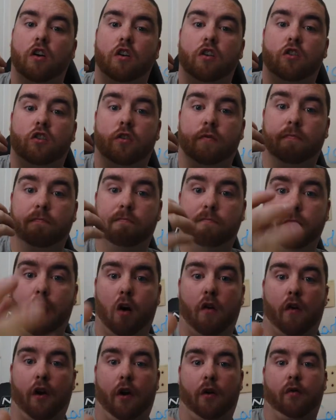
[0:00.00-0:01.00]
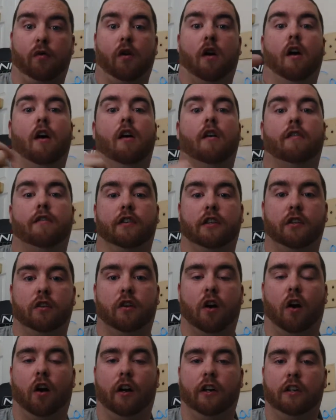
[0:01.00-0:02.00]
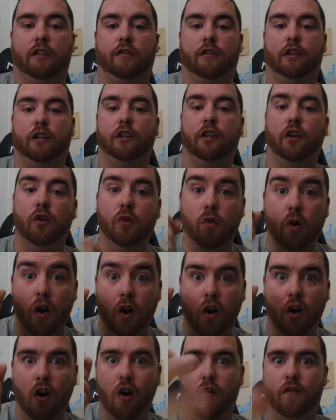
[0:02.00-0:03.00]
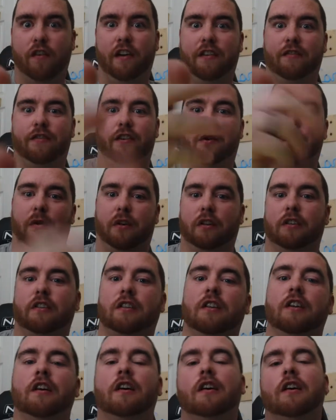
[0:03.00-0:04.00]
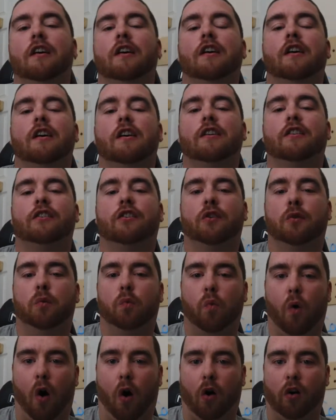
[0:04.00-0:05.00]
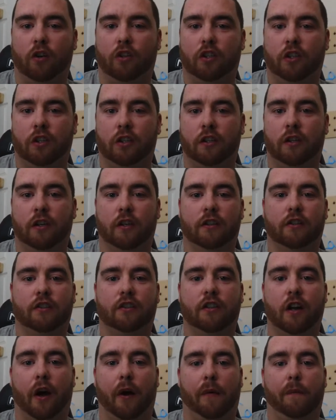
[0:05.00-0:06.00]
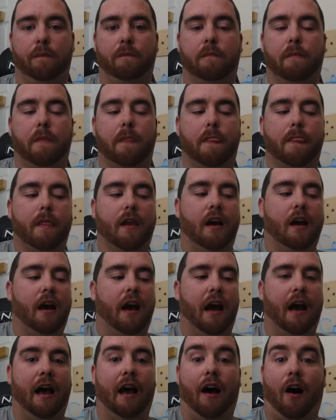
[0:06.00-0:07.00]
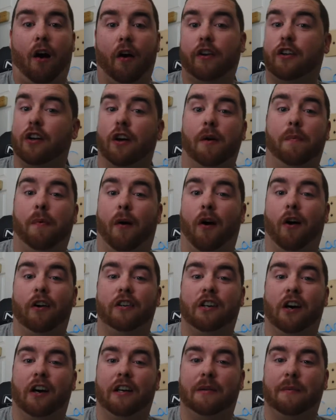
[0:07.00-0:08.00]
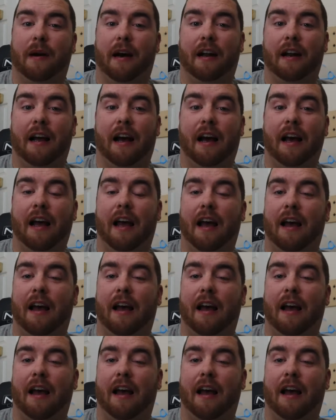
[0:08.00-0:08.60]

tomorrow for you guys, for you lovely viewers to watch. So I do apologise about that.